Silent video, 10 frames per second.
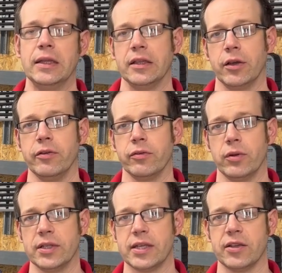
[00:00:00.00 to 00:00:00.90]
The
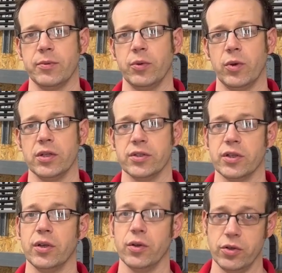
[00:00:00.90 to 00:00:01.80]
overall assessment
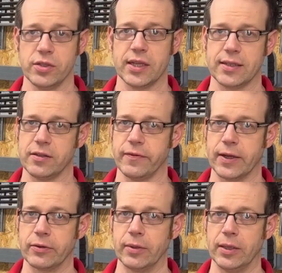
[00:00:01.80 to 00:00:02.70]
was
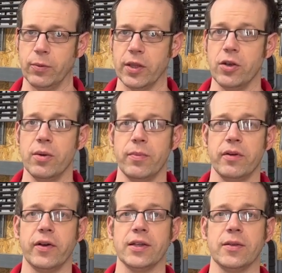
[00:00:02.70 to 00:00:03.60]
unsatisfactory, with a number
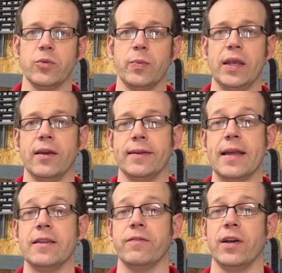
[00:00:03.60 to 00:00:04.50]
of items being
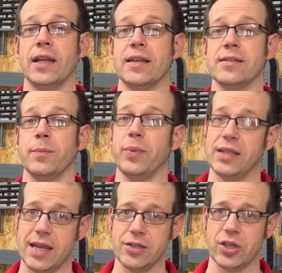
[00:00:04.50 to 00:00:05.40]
identified as
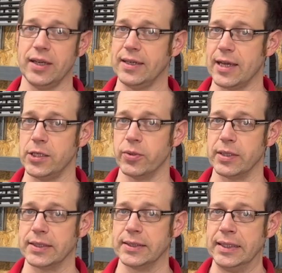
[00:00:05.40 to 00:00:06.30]
potentially
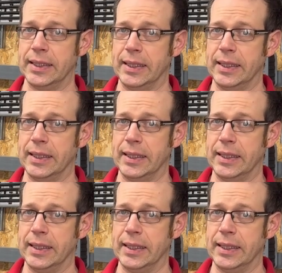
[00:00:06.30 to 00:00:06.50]
dangerous.